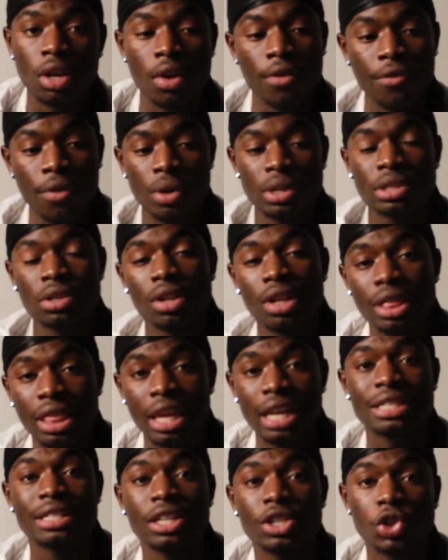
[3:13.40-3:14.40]
Focus on the
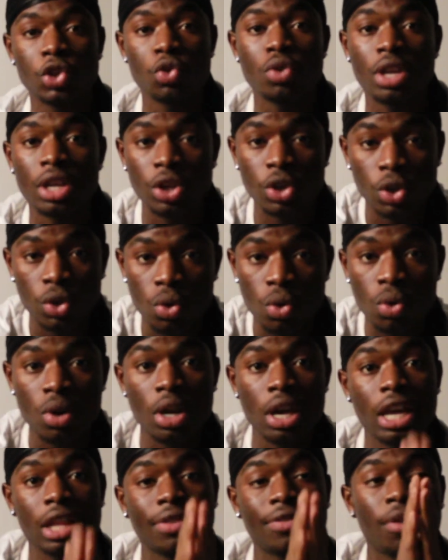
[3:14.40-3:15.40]
things that you can do
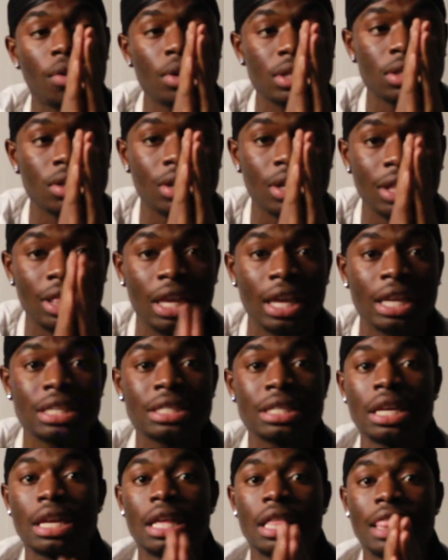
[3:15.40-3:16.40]
and focus on the
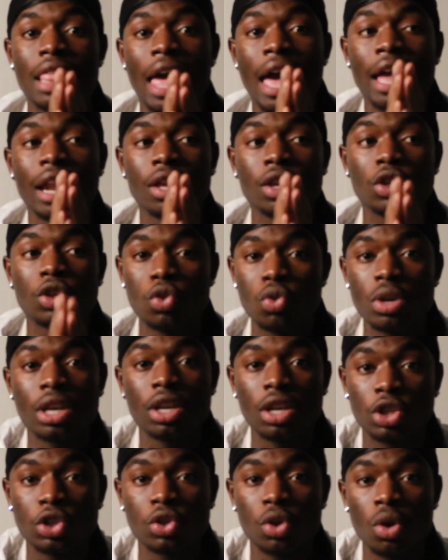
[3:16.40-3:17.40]
things that you can
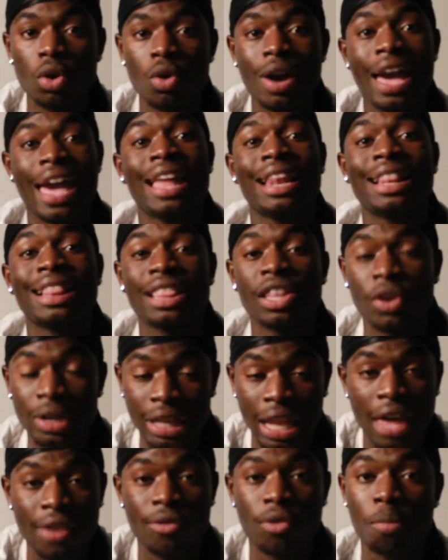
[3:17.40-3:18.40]
control, and your
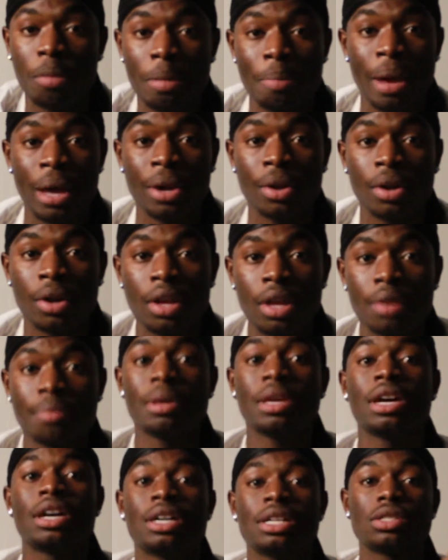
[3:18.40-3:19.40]
life will be better.
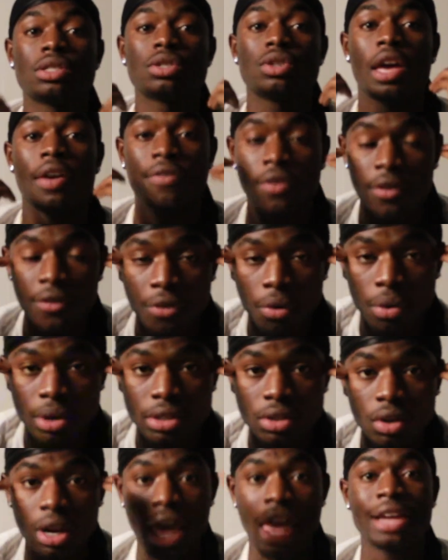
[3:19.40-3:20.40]
Because if you're
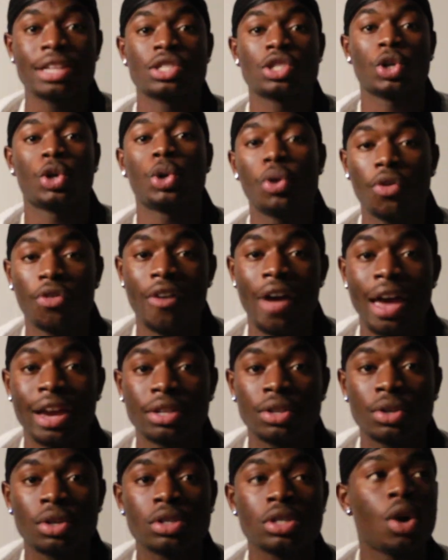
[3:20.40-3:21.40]
focused on external
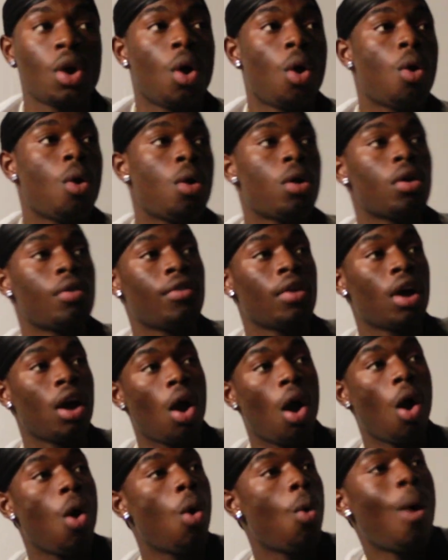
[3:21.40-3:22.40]
factors, or,
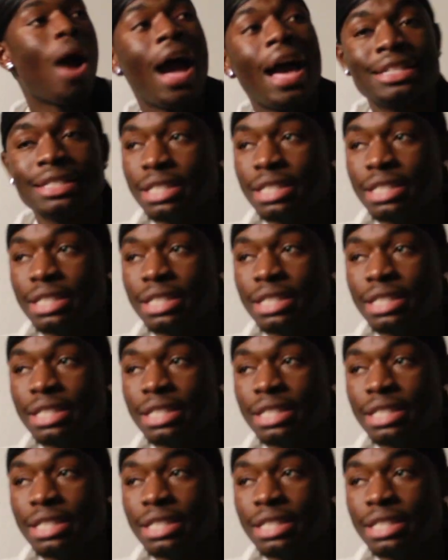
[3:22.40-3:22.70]
oh, why is